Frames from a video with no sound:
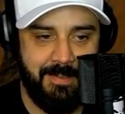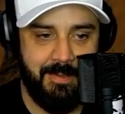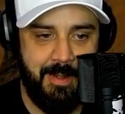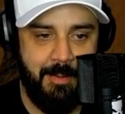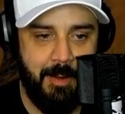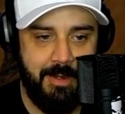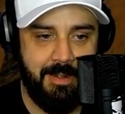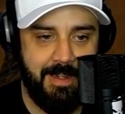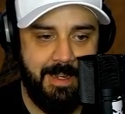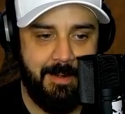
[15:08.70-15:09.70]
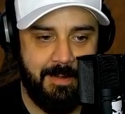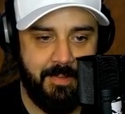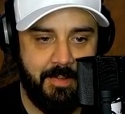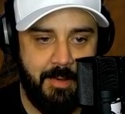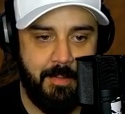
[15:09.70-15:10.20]
So he wasn't Whoa. a leader.
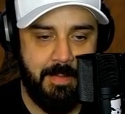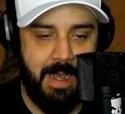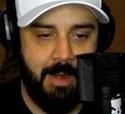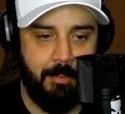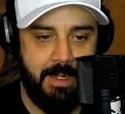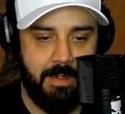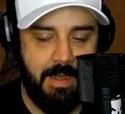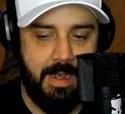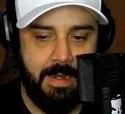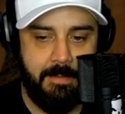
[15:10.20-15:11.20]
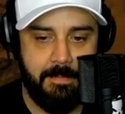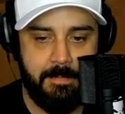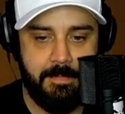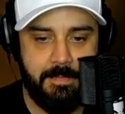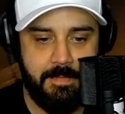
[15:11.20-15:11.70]
So I read a lot.
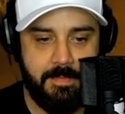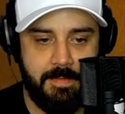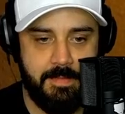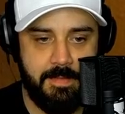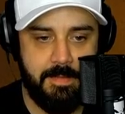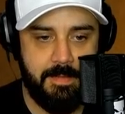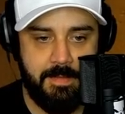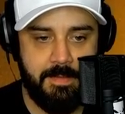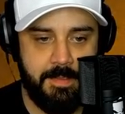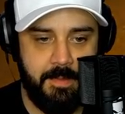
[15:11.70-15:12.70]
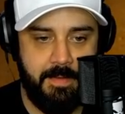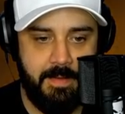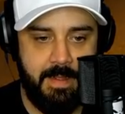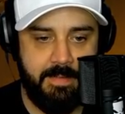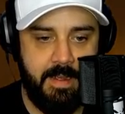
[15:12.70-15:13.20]
Oh, so yeah?
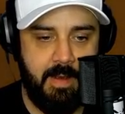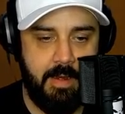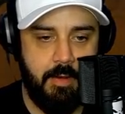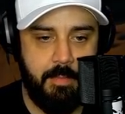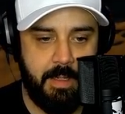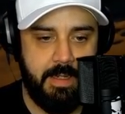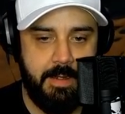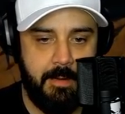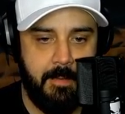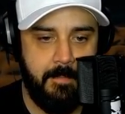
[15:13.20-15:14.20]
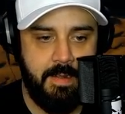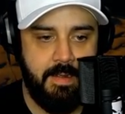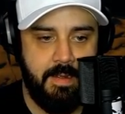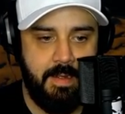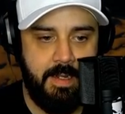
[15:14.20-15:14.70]
That's how I know I'm a leader.
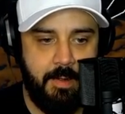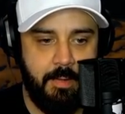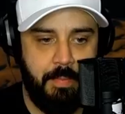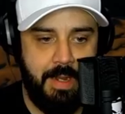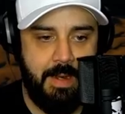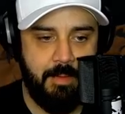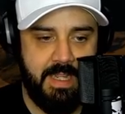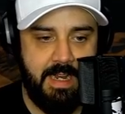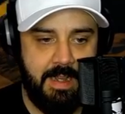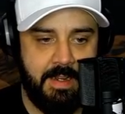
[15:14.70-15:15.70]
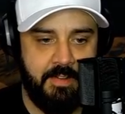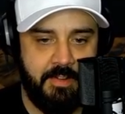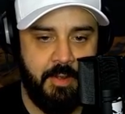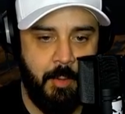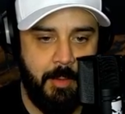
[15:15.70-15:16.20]
You know, you're playing with that like it's a
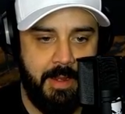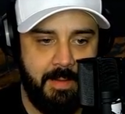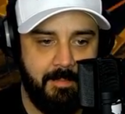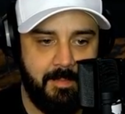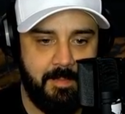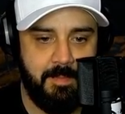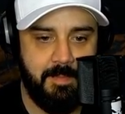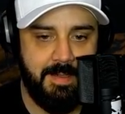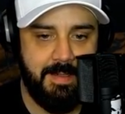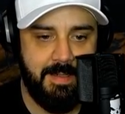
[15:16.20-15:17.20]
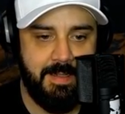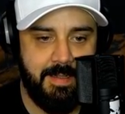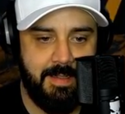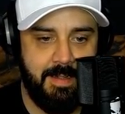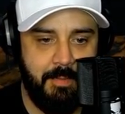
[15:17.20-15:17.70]
toy.
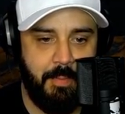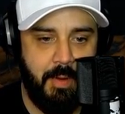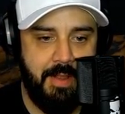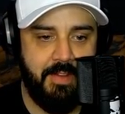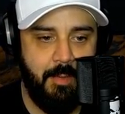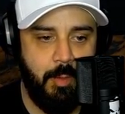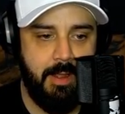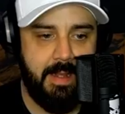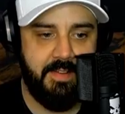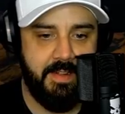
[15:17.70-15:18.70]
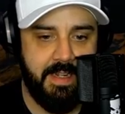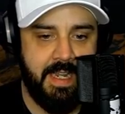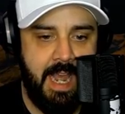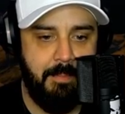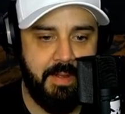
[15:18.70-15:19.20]
I'm surprised that wheel hasn't
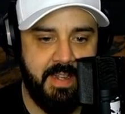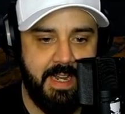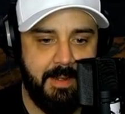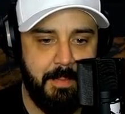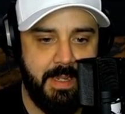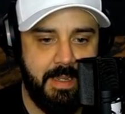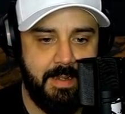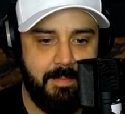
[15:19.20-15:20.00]
decapitated me yet.